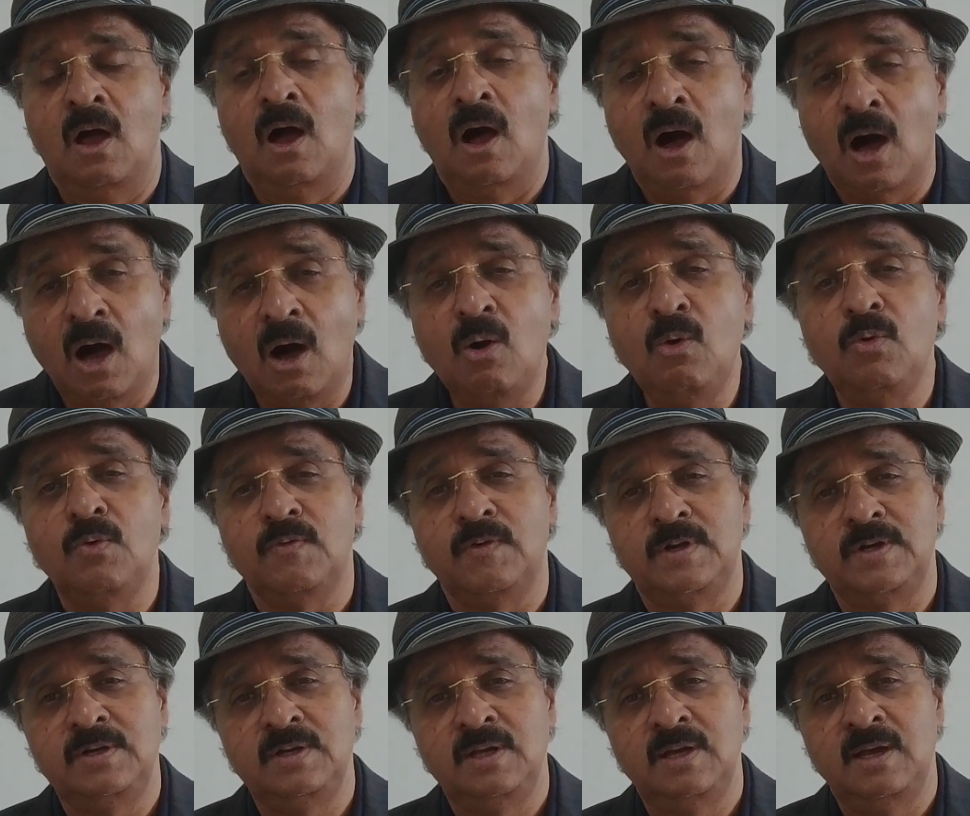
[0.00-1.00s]

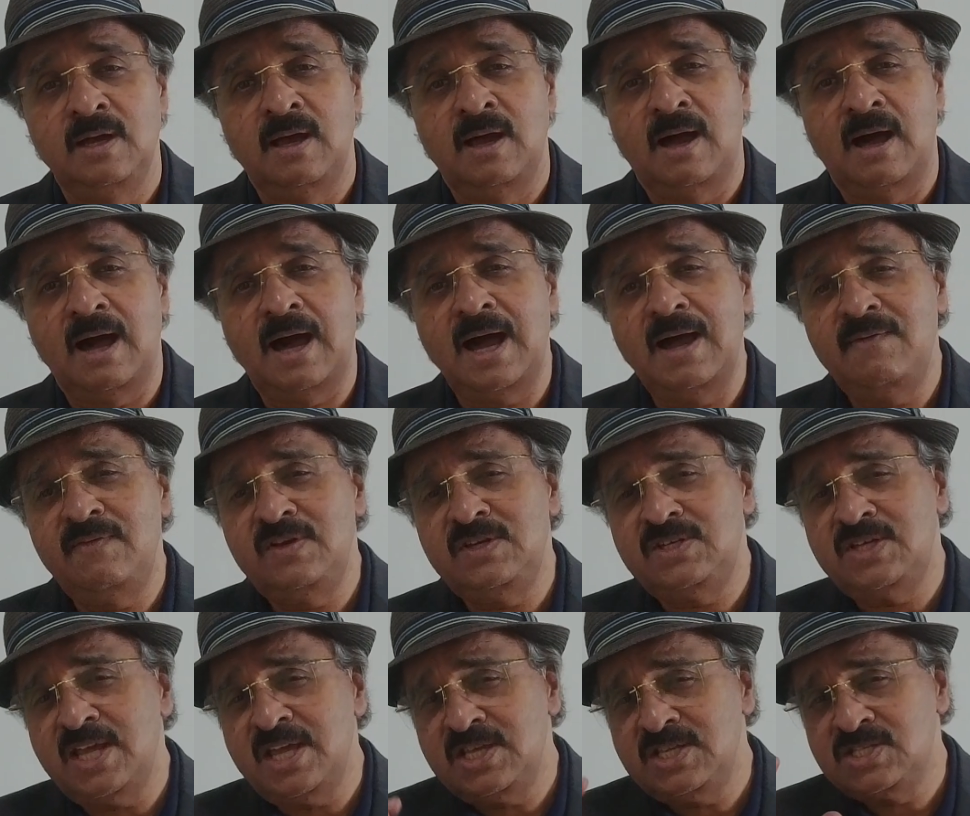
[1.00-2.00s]
However, I
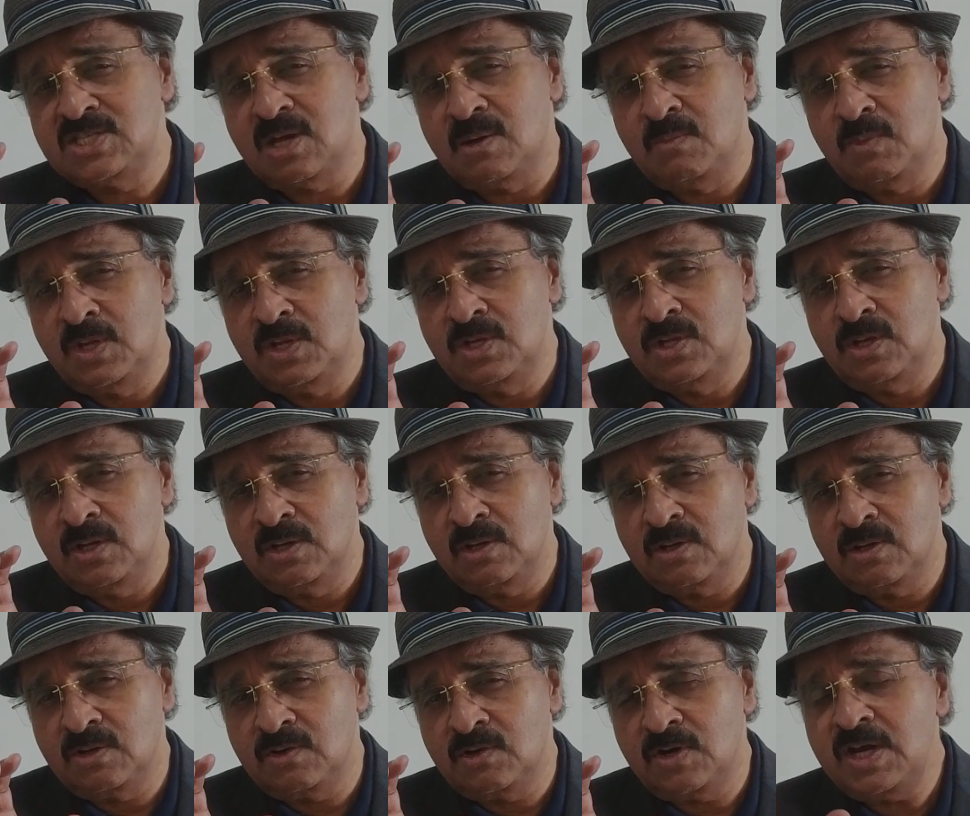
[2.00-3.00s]
will take some
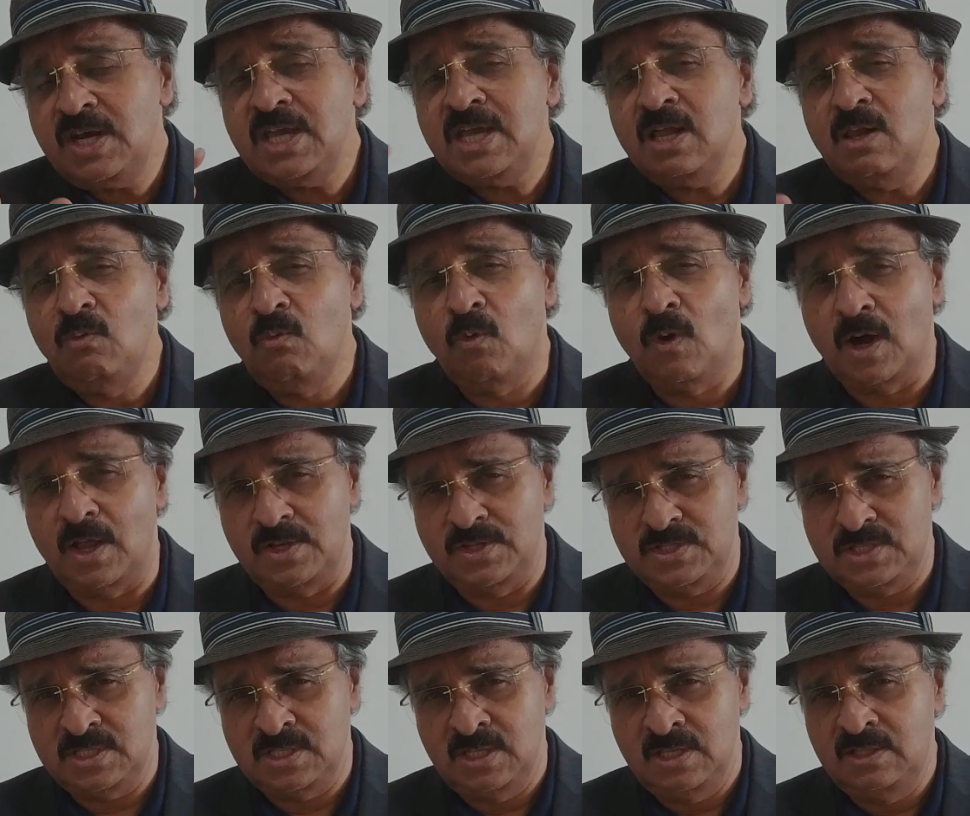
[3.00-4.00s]
critical
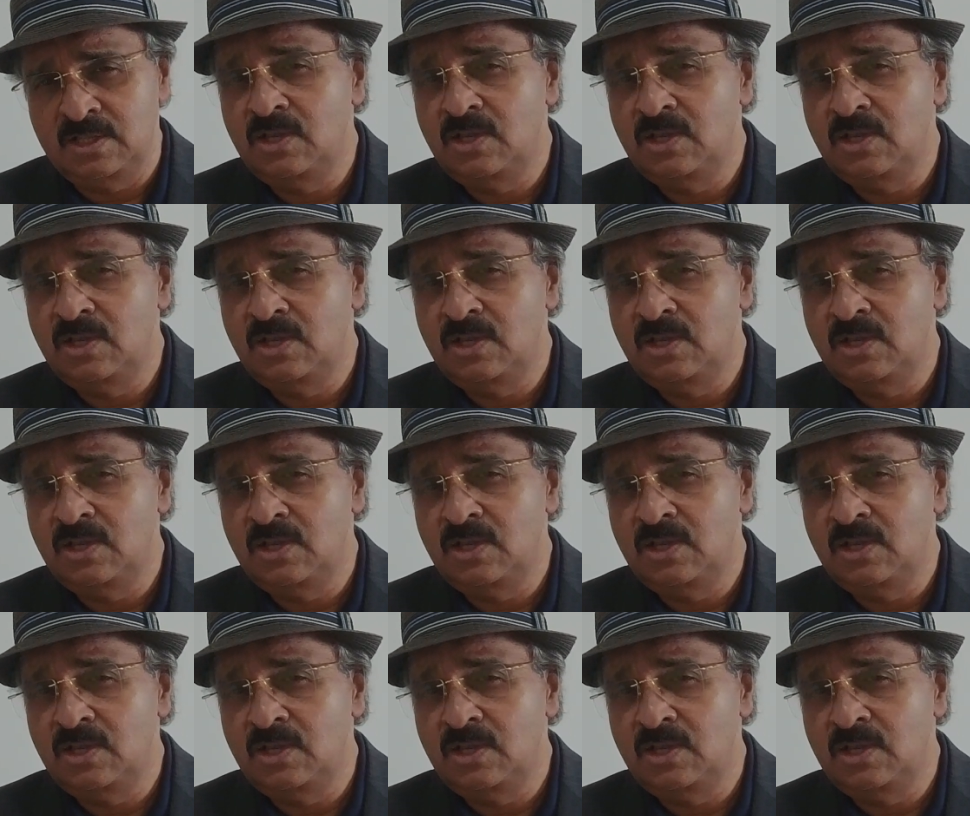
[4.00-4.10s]
ones,